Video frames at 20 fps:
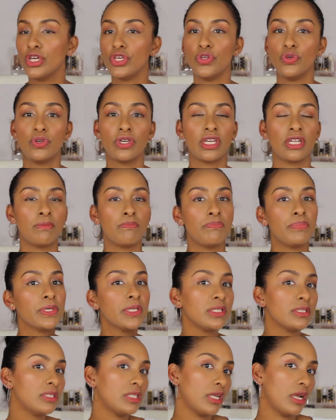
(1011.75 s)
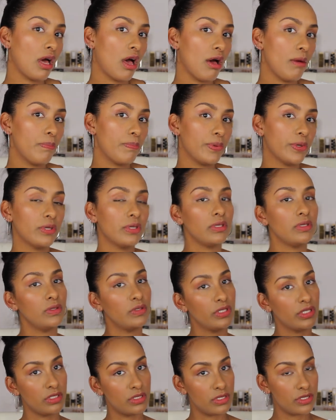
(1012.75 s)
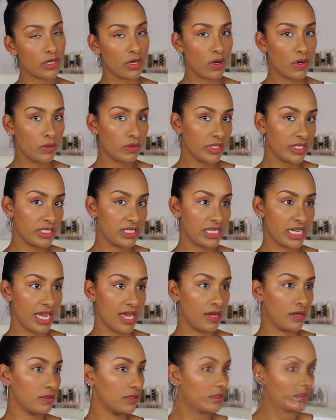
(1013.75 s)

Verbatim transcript: You can build it up. You can tone it down.